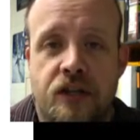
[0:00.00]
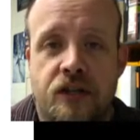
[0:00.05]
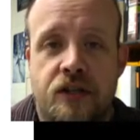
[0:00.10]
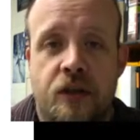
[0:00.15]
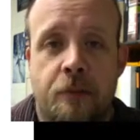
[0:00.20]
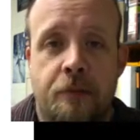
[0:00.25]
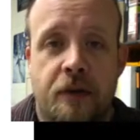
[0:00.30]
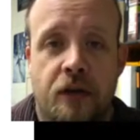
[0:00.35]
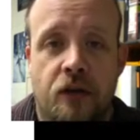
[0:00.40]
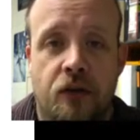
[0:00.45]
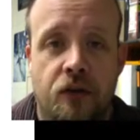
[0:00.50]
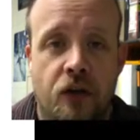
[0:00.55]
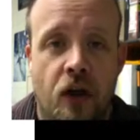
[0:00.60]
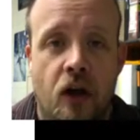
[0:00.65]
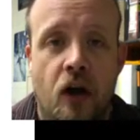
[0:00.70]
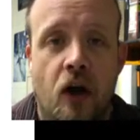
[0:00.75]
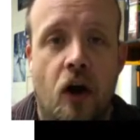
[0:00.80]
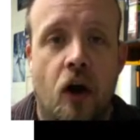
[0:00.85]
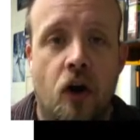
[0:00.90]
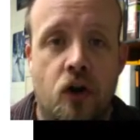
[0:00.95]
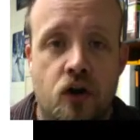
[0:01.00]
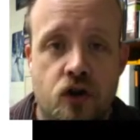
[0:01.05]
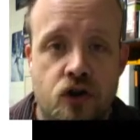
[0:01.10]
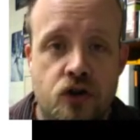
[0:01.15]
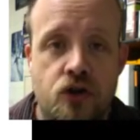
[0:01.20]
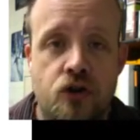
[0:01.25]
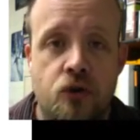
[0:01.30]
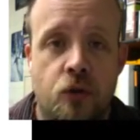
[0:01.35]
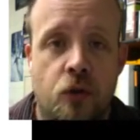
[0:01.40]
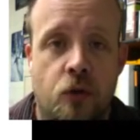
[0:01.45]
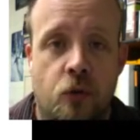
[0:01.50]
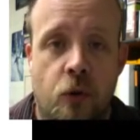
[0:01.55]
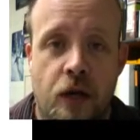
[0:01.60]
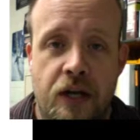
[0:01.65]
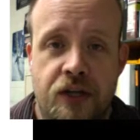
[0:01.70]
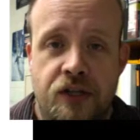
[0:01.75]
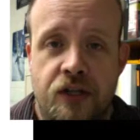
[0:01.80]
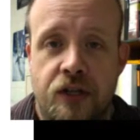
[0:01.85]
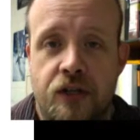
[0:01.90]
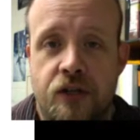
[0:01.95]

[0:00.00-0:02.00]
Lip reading: to build our new equation.